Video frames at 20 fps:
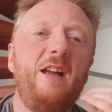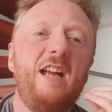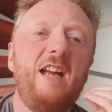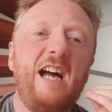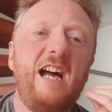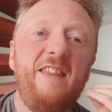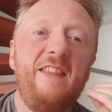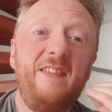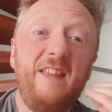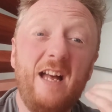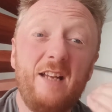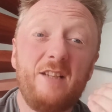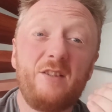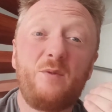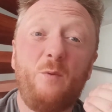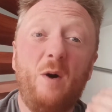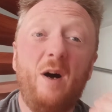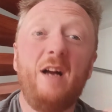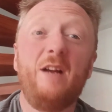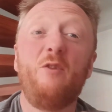And that's
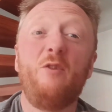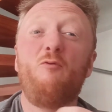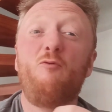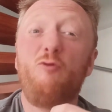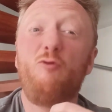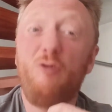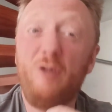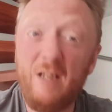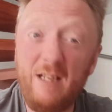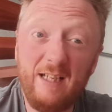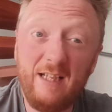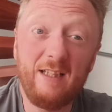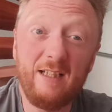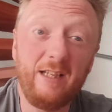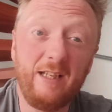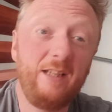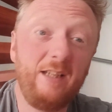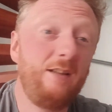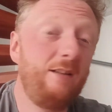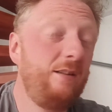why,
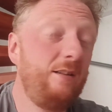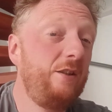really,